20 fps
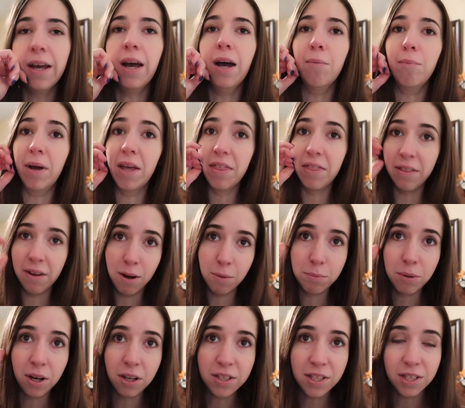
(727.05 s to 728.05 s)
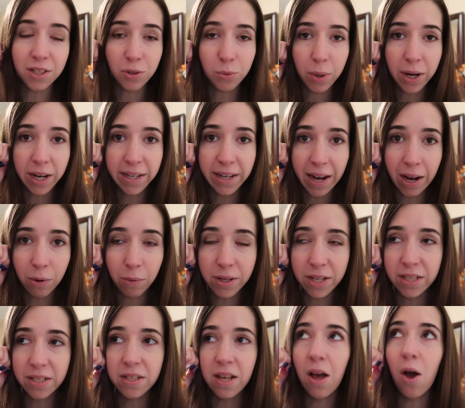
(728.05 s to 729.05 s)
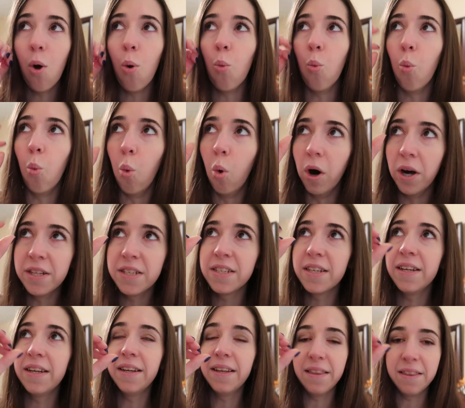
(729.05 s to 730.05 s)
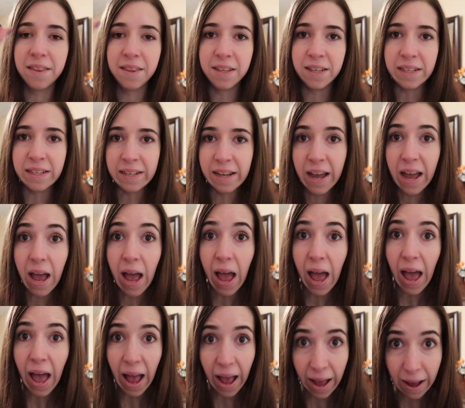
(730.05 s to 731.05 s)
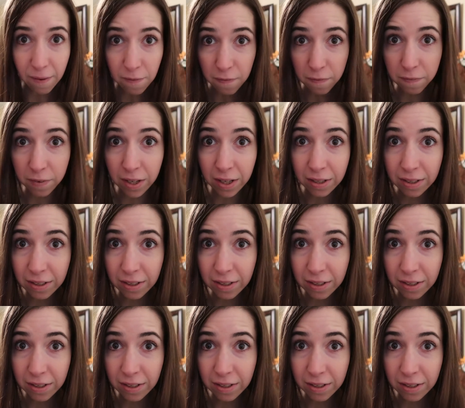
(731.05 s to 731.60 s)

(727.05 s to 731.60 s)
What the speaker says: and my thought process right now is, what the F?